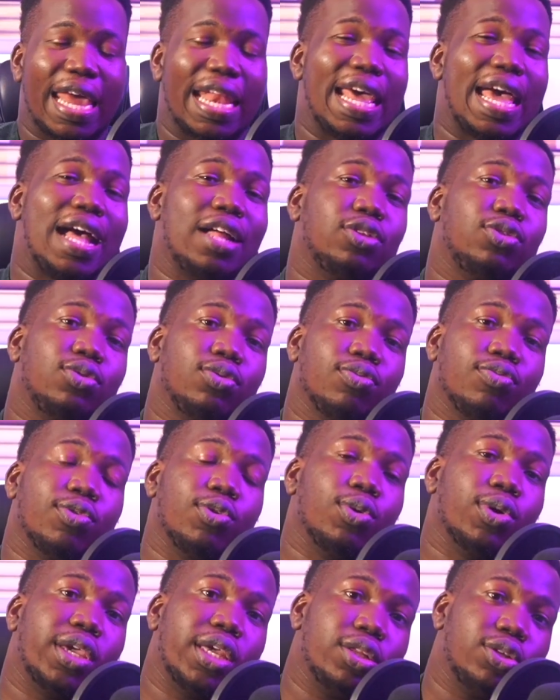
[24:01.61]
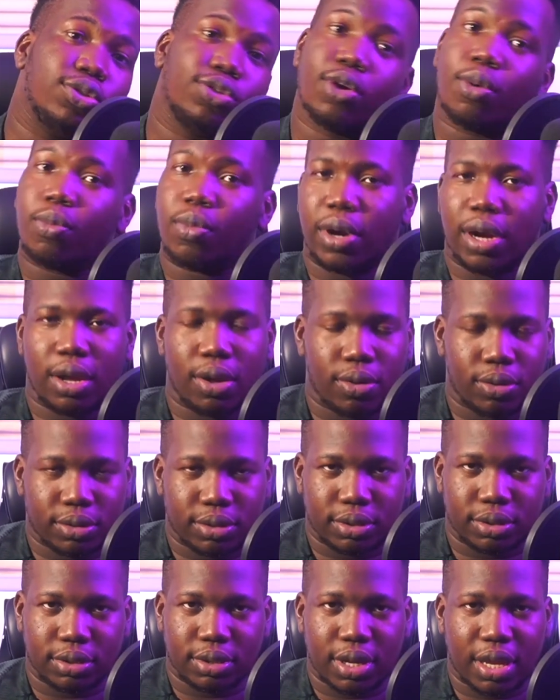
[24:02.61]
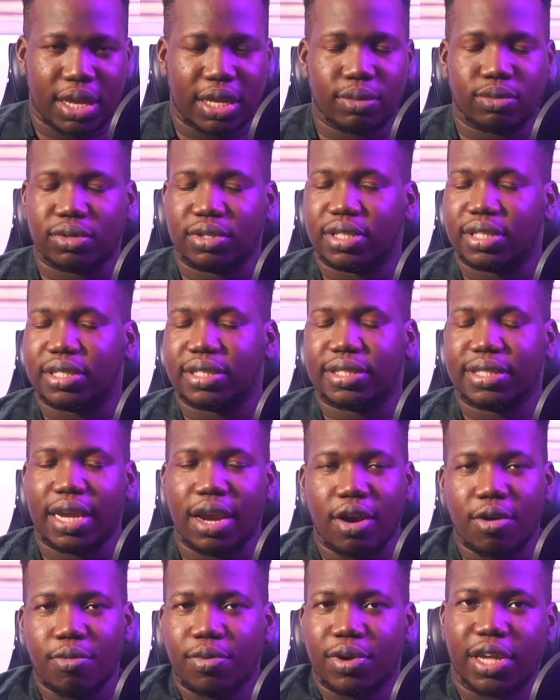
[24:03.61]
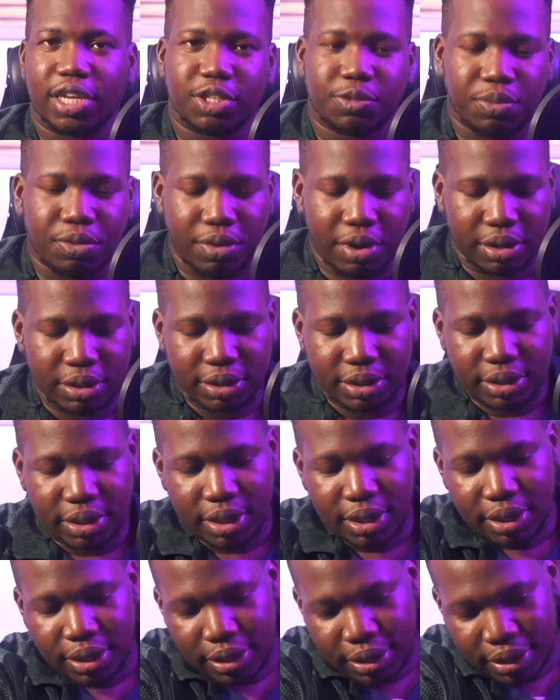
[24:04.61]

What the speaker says: and I had to relocate somewhere else. It was a terrible experience.